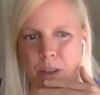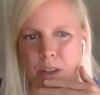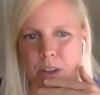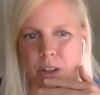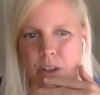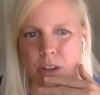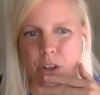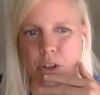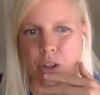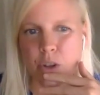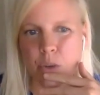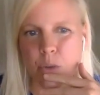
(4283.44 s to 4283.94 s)

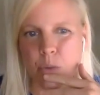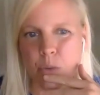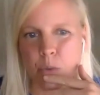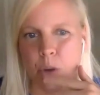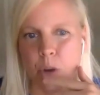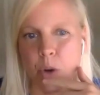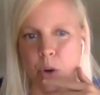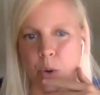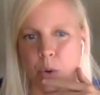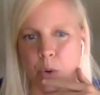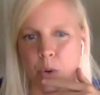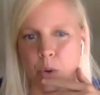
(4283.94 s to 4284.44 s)
You
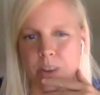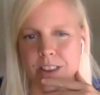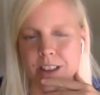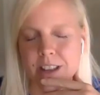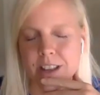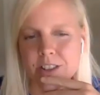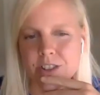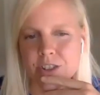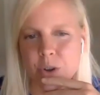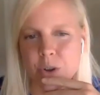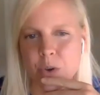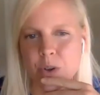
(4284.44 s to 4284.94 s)
wrote
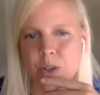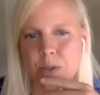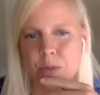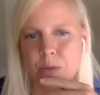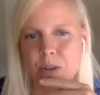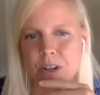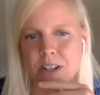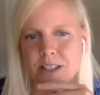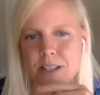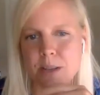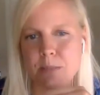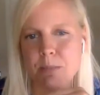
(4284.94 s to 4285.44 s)
that jokes
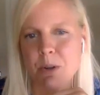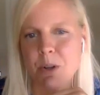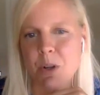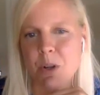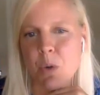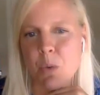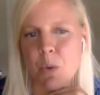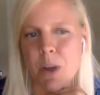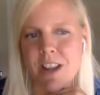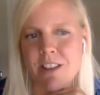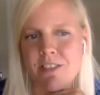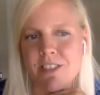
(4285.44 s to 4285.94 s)
were a
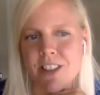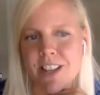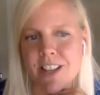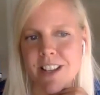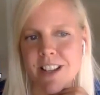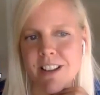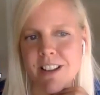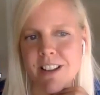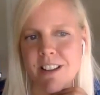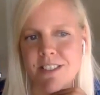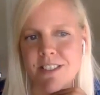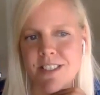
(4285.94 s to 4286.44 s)
typical way of
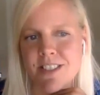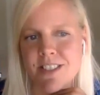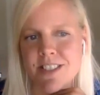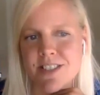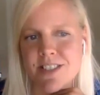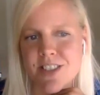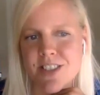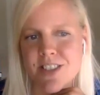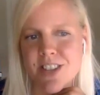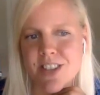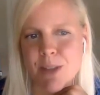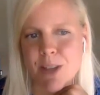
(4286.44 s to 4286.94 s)
letting off
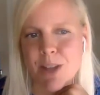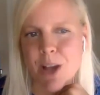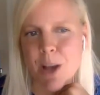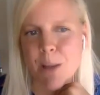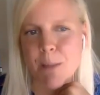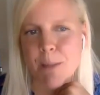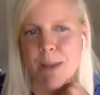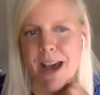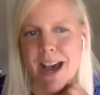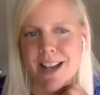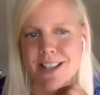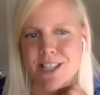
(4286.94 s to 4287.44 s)
steam. They
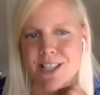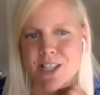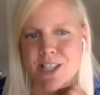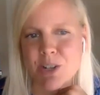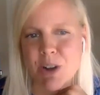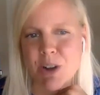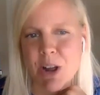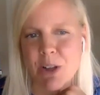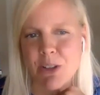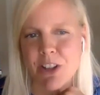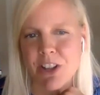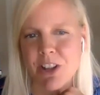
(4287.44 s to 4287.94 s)
got passed
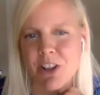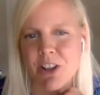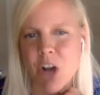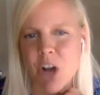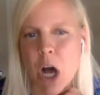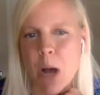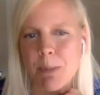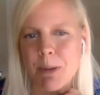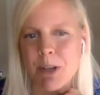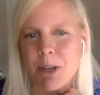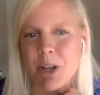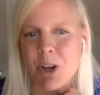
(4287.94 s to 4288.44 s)
around like a
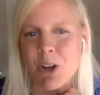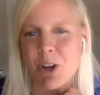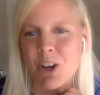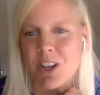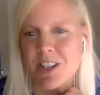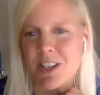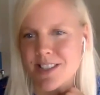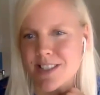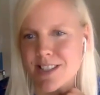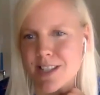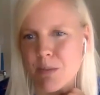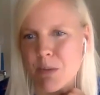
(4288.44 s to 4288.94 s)
common
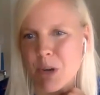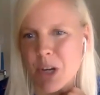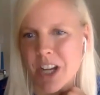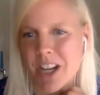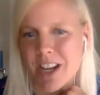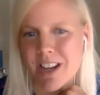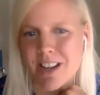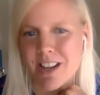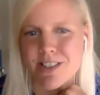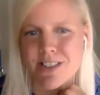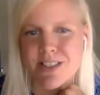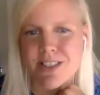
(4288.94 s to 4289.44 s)
currency,
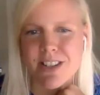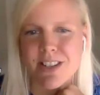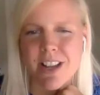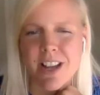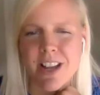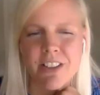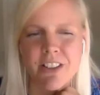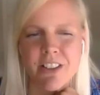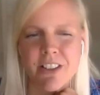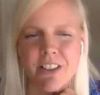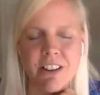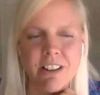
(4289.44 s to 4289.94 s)
bringing us
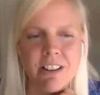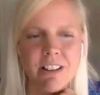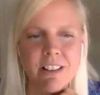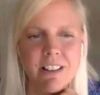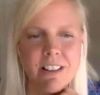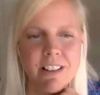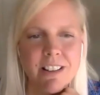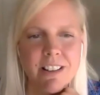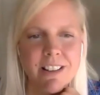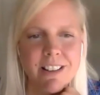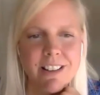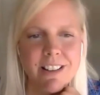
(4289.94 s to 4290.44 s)
together.
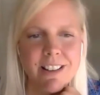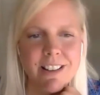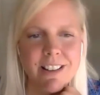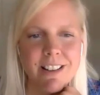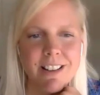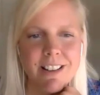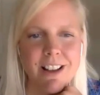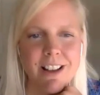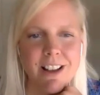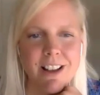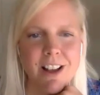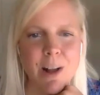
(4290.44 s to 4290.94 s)

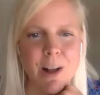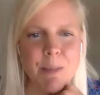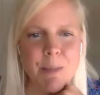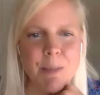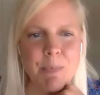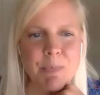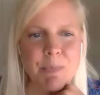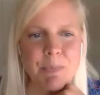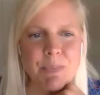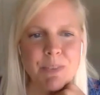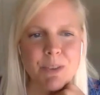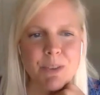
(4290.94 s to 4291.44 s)

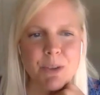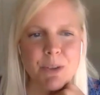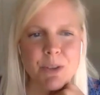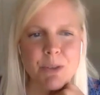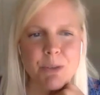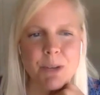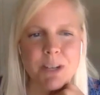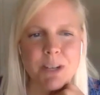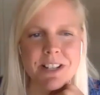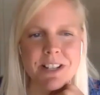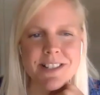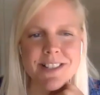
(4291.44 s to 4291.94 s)
One
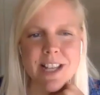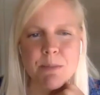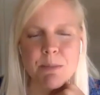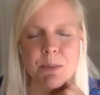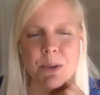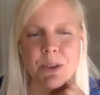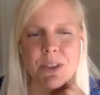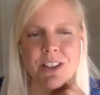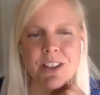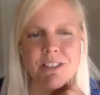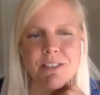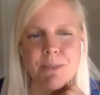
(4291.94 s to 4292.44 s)

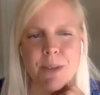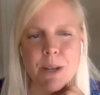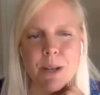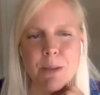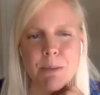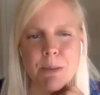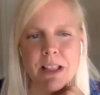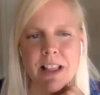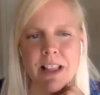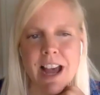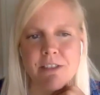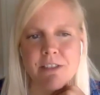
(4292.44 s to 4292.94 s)
example that made
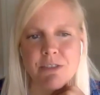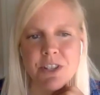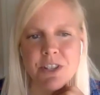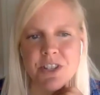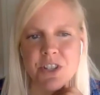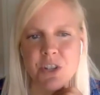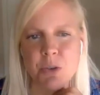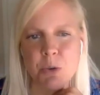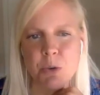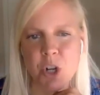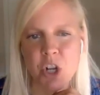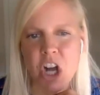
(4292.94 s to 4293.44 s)
me laugh
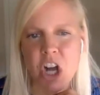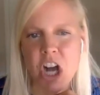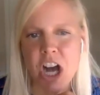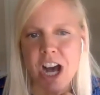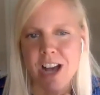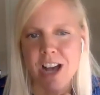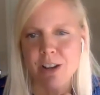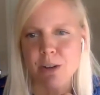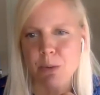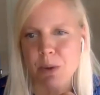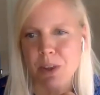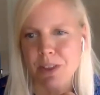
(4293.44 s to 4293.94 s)
was you were
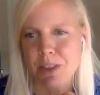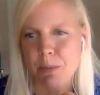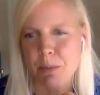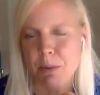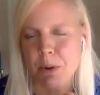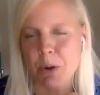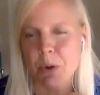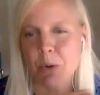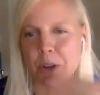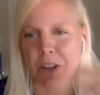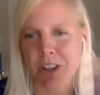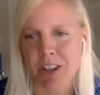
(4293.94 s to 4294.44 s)
caught with a
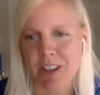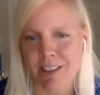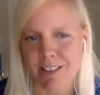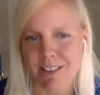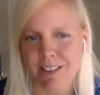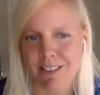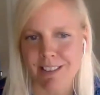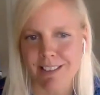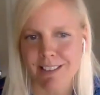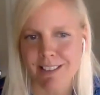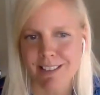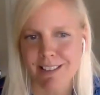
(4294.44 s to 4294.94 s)

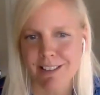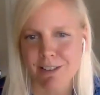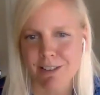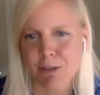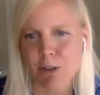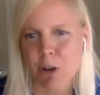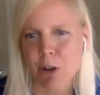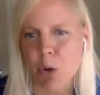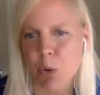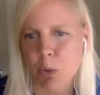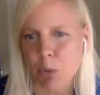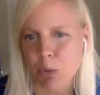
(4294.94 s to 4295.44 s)
broken
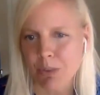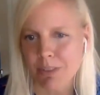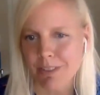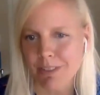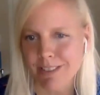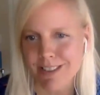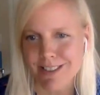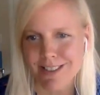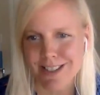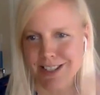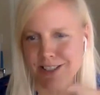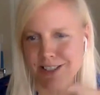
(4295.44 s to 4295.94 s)
phone.
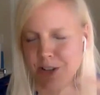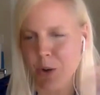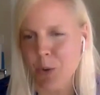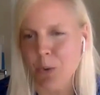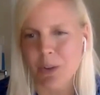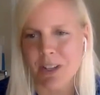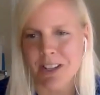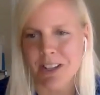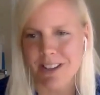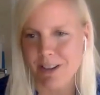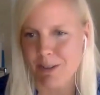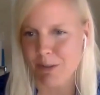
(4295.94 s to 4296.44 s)
It like
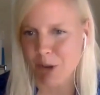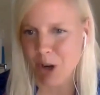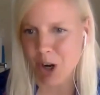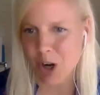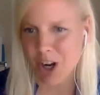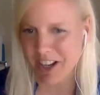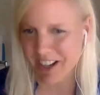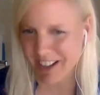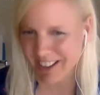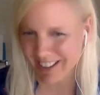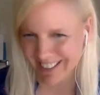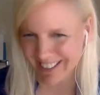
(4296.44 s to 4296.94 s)
totally didn't work.